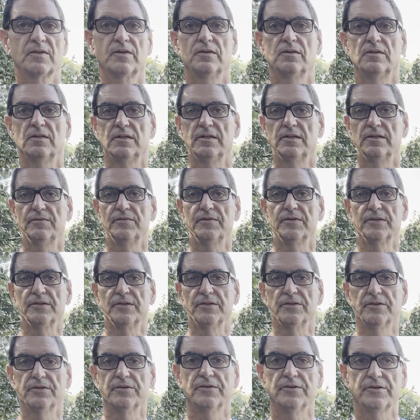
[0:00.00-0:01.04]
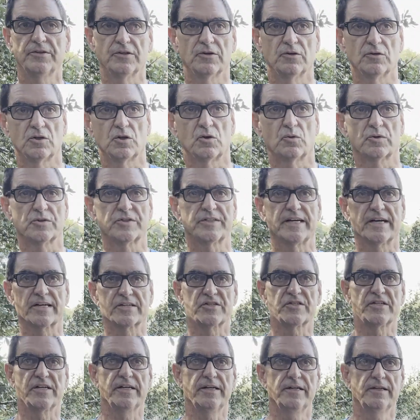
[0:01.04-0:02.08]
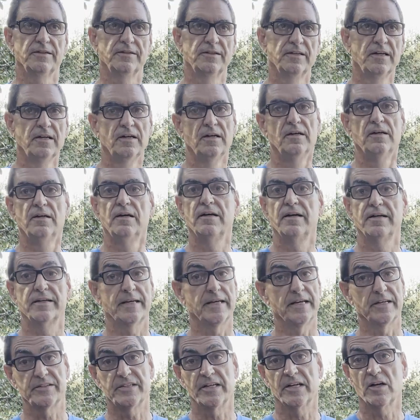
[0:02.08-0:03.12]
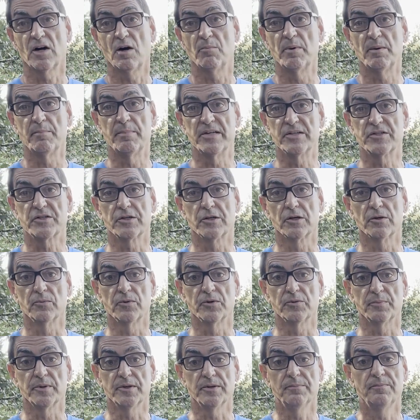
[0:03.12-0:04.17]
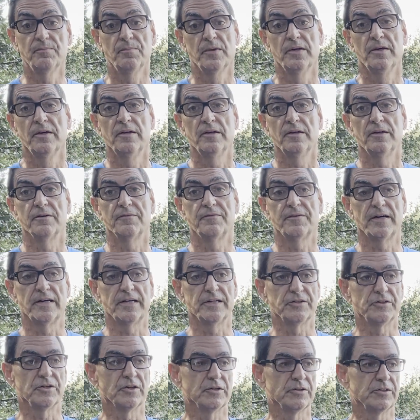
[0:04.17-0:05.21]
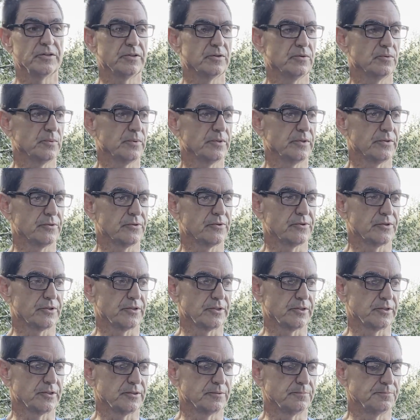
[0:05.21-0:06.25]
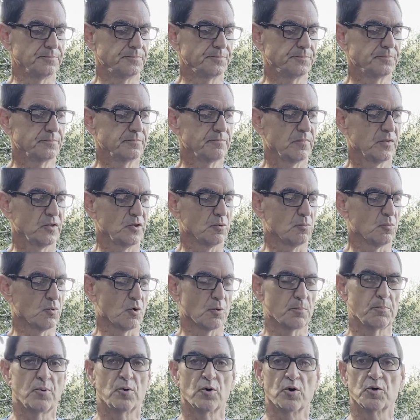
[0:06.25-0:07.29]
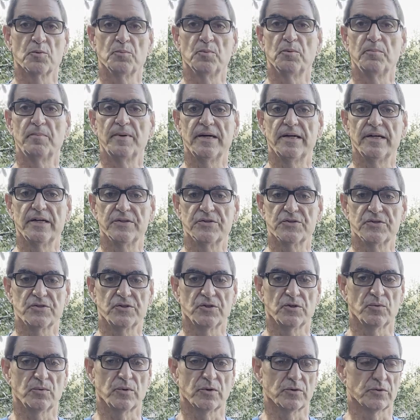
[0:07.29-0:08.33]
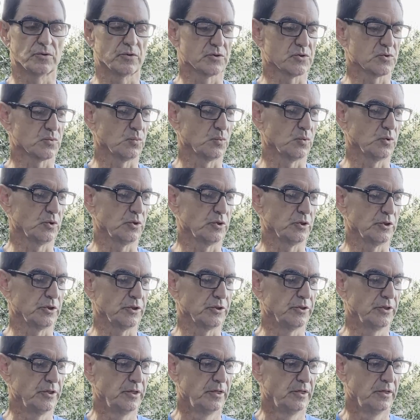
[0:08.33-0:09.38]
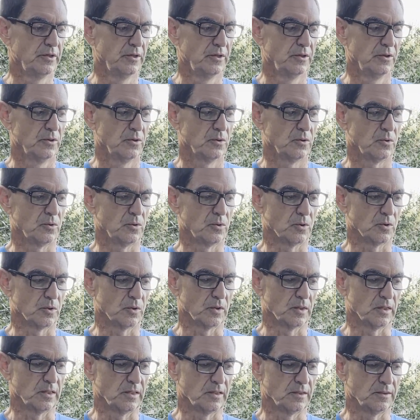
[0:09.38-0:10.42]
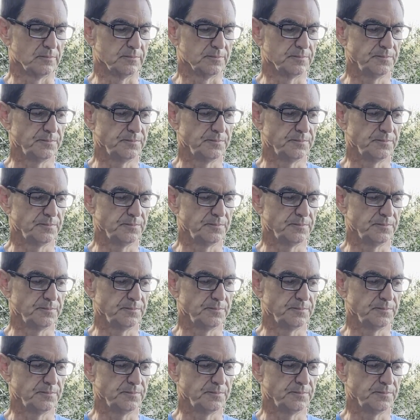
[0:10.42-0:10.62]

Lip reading: live in lower tax state, can't take all my masonry with me. If I had done it with more portable beds, whether it's wood or